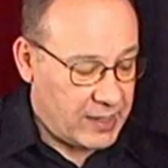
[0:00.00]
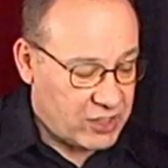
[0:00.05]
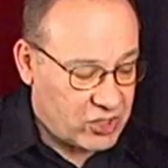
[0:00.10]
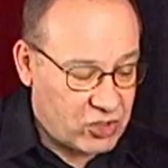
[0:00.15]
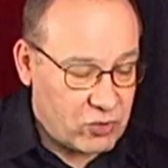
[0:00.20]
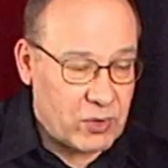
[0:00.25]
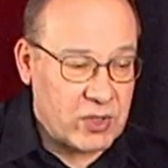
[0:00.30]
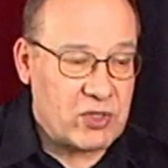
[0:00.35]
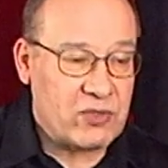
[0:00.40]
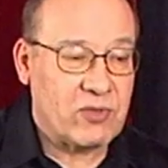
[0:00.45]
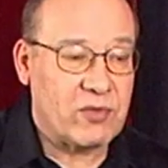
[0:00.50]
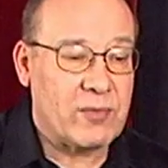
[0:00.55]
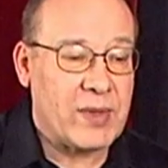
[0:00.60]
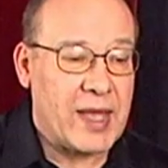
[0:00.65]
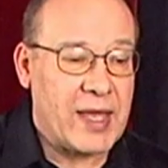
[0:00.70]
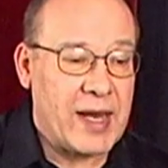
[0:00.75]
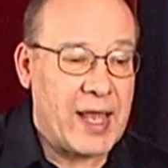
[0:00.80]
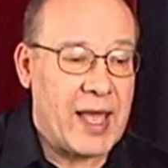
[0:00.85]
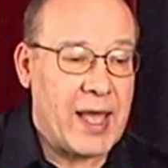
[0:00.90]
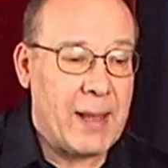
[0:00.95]
to switch from
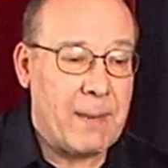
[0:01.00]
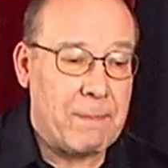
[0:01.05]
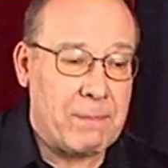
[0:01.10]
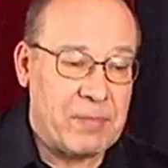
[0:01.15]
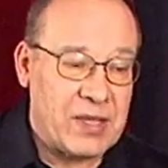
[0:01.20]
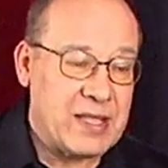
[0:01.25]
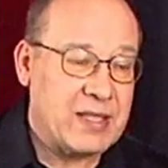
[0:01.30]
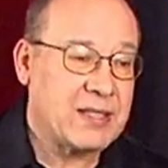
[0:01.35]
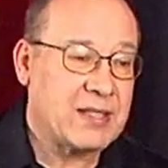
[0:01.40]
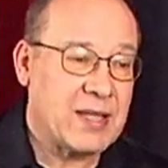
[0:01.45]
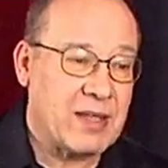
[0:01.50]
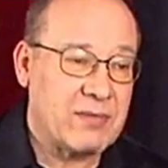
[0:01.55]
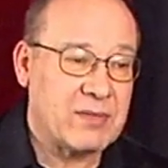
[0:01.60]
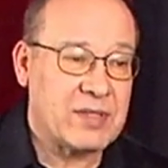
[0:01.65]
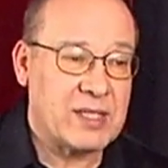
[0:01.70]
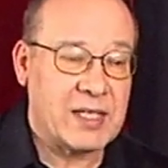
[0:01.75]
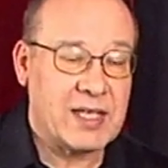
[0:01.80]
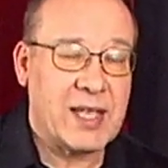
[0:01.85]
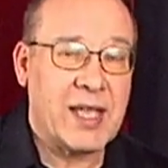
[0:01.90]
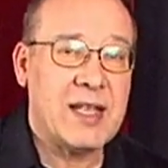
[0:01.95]
that B7
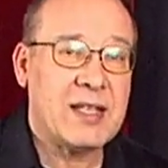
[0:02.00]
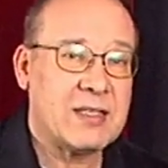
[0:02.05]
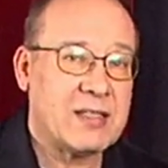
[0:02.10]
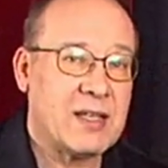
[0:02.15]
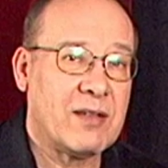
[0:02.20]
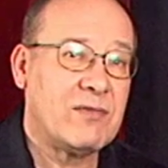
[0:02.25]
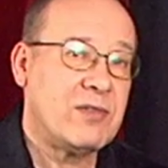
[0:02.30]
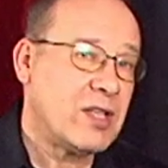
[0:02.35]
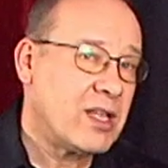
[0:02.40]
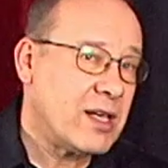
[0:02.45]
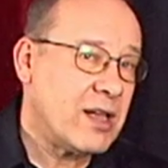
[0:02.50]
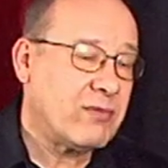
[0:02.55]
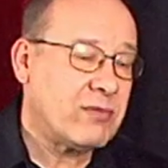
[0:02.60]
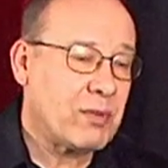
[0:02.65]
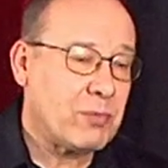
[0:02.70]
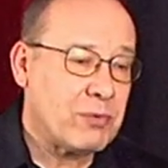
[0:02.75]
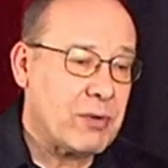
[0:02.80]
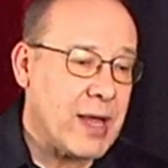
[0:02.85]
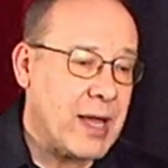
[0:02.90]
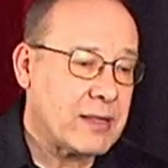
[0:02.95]
to the A7, you're going to have
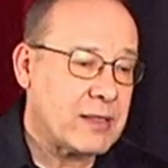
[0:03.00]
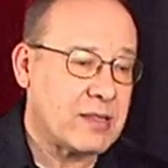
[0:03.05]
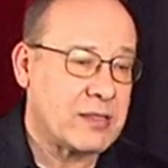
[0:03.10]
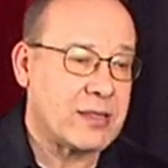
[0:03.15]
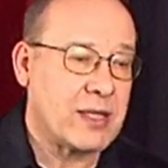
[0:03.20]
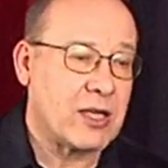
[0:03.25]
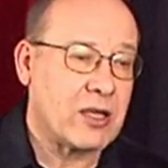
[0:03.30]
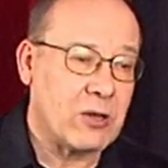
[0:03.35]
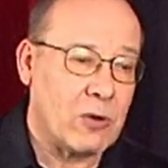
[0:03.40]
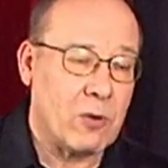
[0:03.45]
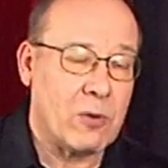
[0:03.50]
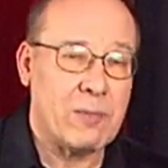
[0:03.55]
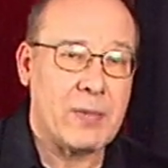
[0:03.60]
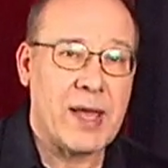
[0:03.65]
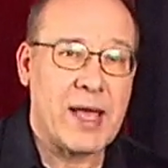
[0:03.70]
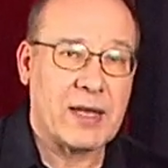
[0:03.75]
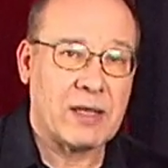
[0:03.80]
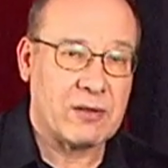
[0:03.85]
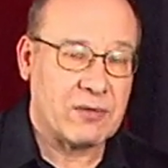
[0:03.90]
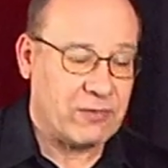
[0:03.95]
to practice that, going
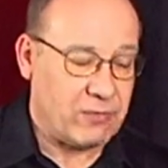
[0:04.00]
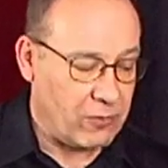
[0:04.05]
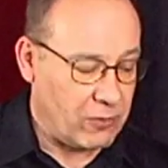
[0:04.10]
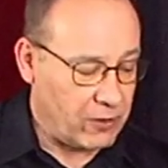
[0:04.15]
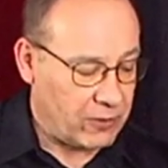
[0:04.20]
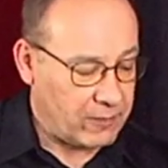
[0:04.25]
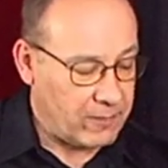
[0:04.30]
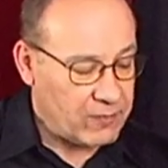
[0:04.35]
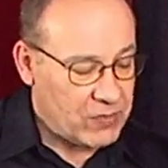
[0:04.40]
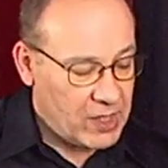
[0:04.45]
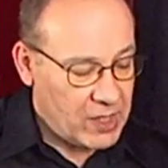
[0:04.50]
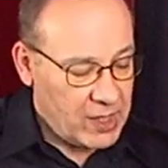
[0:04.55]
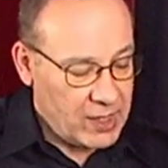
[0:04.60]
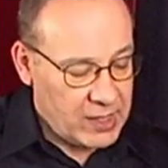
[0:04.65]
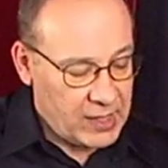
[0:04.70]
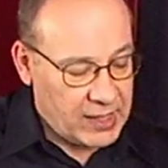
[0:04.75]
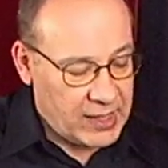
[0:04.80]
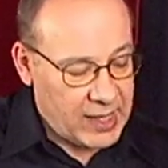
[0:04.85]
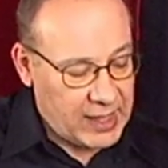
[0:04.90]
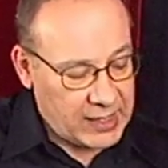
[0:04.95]
back and forth.
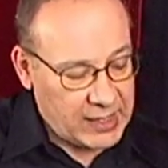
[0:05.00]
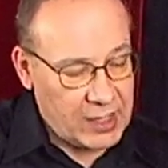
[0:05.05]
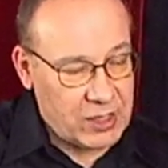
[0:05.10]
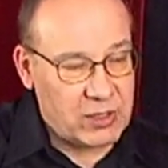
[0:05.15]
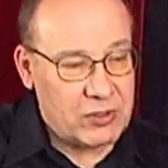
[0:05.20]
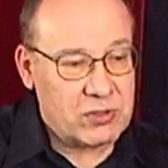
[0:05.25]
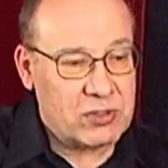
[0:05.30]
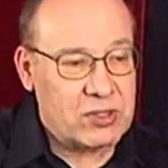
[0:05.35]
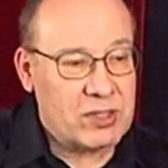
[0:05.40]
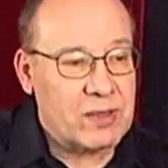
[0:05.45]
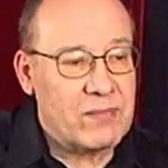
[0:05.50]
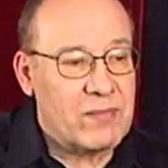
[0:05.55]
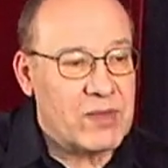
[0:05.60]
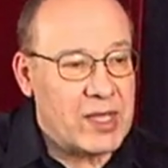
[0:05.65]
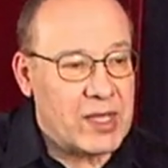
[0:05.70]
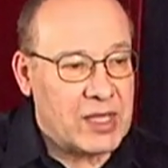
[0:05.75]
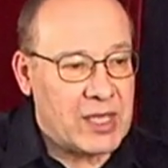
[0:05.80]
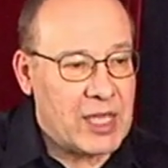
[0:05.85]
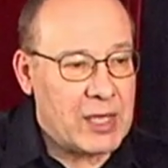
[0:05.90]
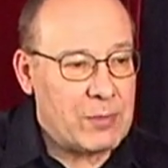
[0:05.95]
You got to get used to
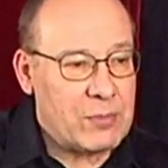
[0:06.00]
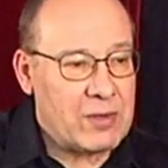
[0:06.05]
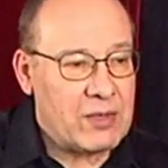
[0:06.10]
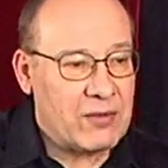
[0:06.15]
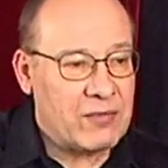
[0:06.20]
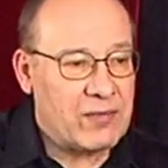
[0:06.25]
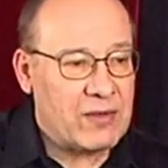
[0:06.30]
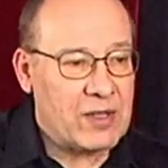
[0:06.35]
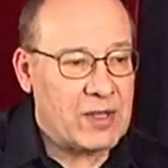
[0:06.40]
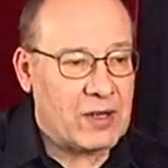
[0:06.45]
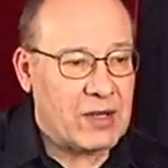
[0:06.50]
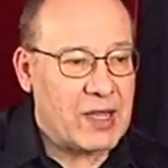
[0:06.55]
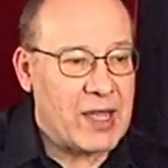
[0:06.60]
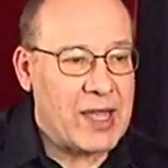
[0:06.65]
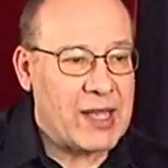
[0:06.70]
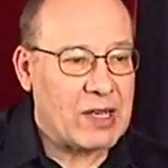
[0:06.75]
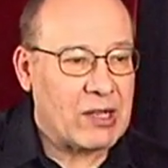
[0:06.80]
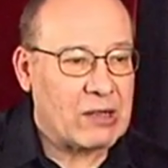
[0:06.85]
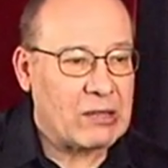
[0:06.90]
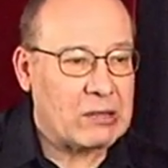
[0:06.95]
keeping your finger
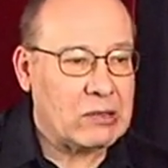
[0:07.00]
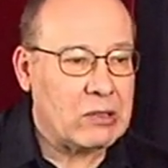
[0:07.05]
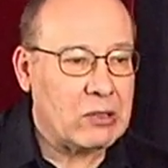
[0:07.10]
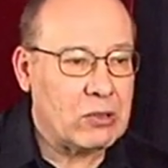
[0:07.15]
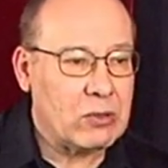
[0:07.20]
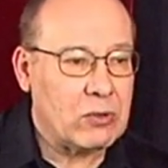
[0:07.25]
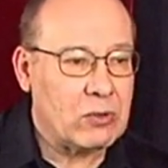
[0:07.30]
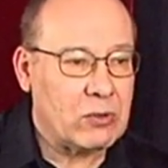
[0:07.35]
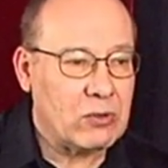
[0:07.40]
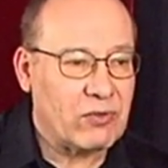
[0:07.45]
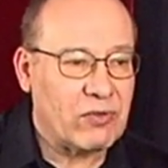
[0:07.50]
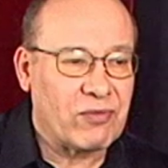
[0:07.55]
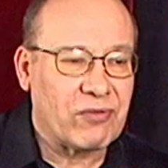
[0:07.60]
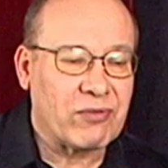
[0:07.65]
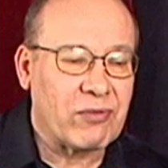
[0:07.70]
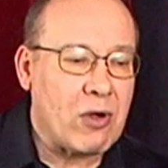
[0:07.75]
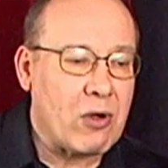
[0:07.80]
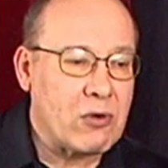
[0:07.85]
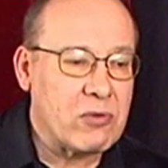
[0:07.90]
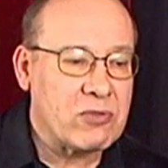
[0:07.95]
kind of glued,
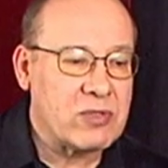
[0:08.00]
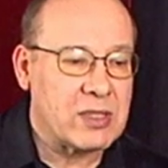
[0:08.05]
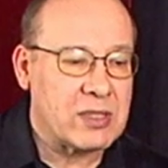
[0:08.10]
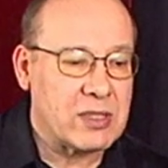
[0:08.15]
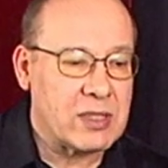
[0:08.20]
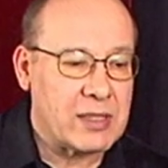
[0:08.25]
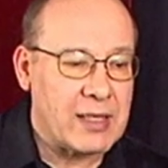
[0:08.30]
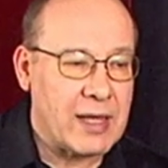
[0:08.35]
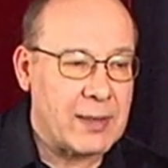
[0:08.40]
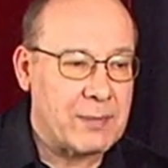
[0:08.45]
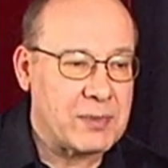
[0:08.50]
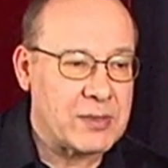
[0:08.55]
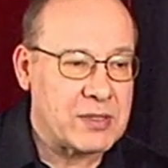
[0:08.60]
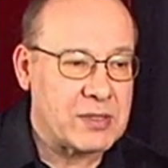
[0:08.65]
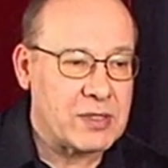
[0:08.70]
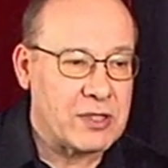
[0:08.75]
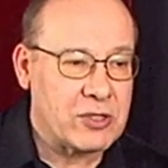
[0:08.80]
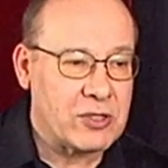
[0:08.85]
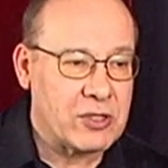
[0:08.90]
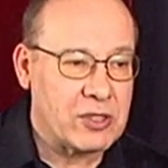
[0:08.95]
frozen in that
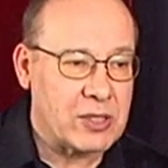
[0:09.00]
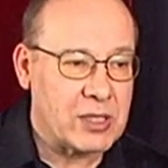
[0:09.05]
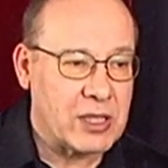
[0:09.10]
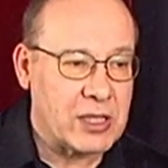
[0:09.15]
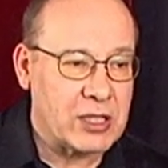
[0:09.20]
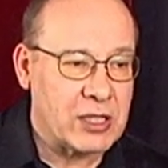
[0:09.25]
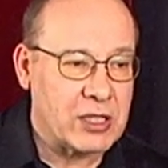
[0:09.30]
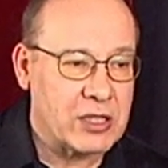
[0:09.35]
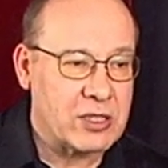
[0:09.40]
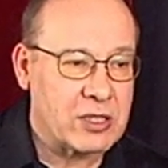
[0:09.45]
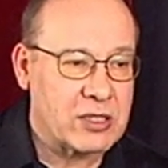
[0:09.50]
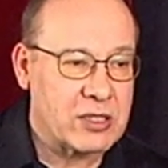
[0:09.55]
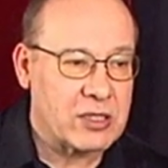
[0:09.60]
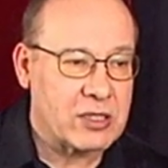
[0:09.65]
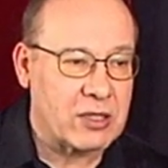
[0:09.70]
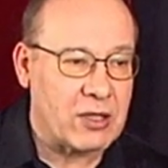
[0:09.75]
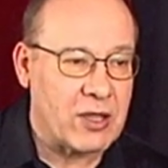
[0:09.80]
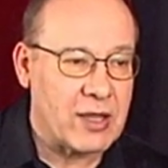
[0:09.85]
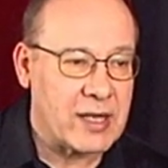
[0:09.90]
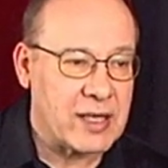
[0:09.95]
position, and you just
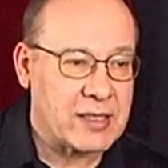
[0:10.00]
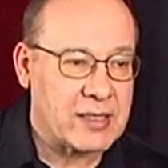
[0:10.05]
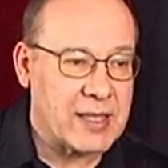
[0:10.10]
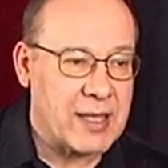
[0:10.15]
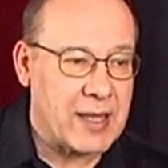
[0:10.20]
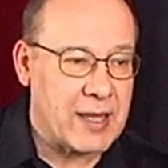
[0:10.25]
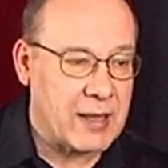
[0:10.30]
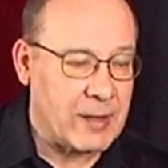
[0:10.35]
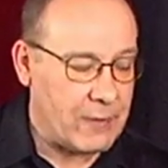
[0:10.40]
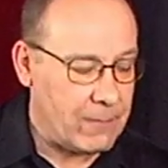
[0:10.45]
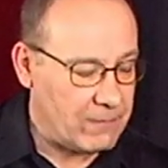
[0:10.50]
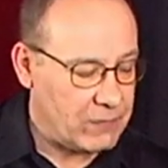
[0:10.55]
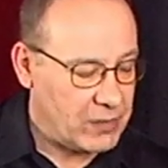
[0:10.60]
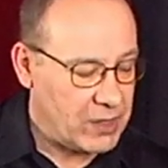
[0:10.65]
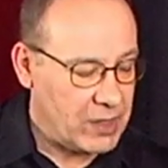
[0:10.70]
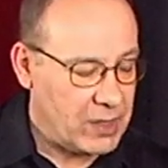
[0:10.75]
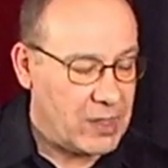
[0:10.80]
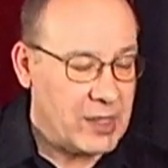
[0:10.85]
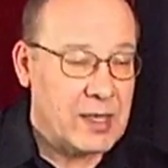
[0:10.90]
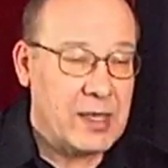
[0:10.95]
slide it down
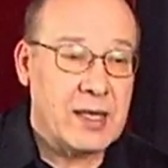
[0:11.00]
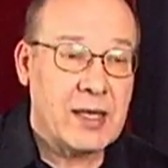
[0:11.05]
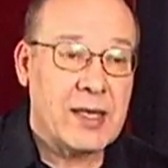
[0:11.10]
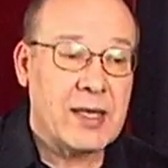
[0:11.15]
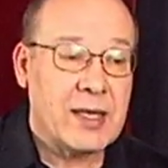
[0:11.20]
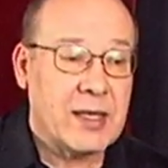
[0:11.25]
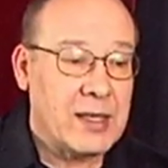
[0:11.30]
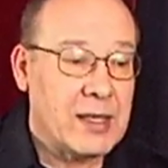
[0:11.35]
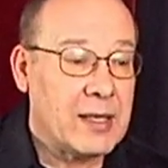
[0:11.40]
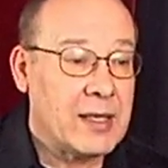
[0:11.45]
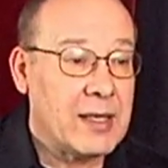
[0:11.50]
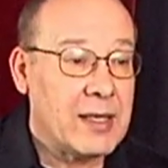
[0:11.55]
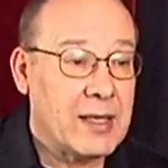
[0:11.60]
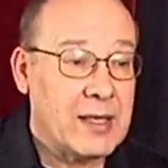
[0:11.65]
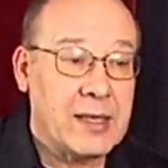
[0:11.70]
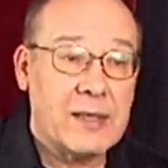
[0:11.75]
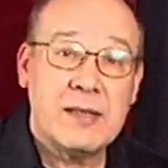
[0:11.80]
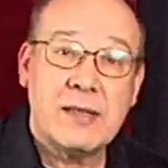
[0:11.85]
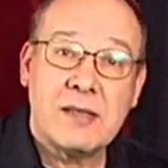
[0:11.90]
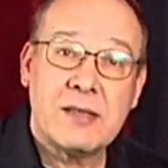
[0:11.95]

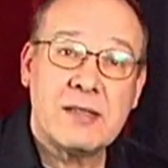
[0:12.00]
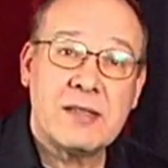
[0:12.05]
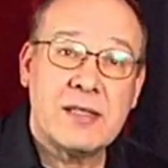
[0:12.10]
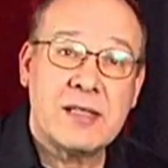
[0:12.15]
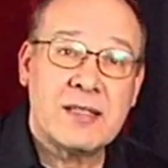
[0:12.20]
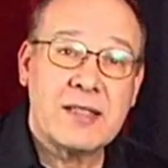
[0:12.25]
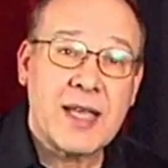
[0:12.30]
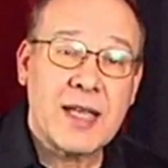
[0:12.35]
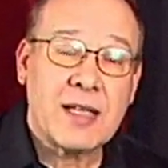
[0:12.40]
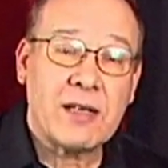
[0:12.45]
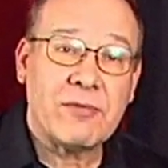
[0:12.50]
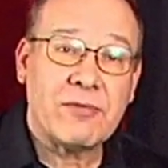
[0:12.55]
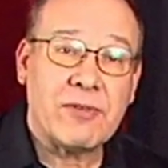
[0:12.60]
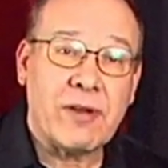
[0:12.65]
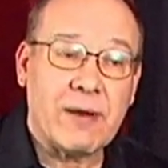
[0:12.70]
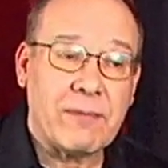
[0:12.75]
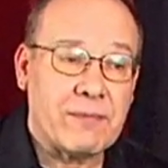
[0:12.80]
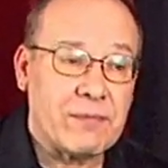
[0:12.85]
to the 2nd fret